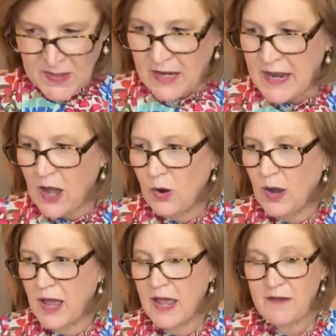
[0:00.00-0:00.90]

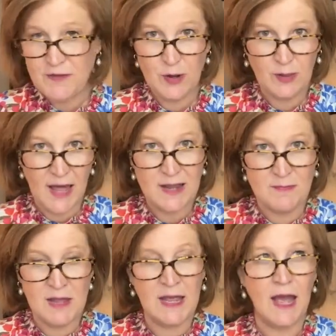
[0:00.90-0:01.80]
Now, if you're like
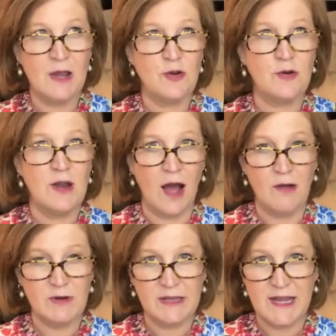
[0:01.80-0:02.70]
me and you're
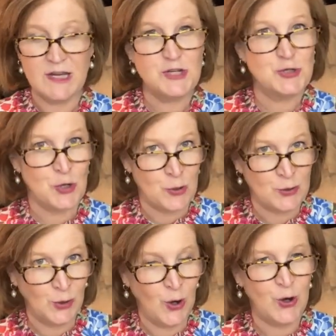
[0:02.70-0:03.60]
not really a
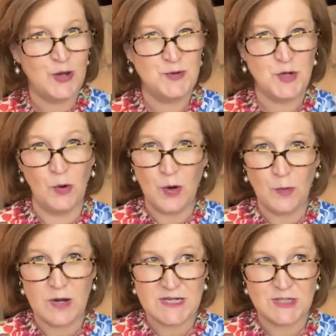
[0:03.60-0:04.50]
journaler or you don't know
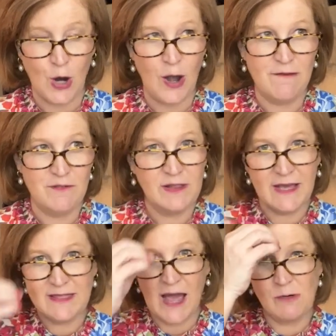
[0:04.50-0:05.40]
where to start, I feel
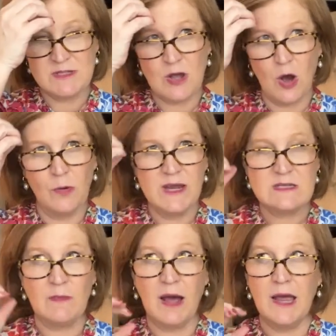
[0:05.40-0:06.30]
like that was always
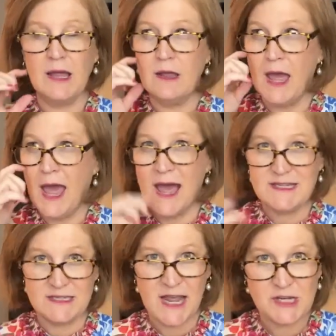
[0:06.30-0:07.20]
my
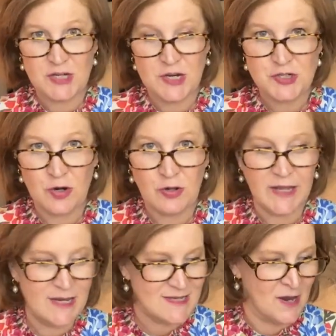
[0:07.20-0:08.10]
hesitation in
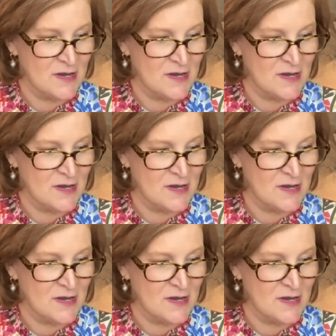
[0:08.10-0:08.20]
journaling, is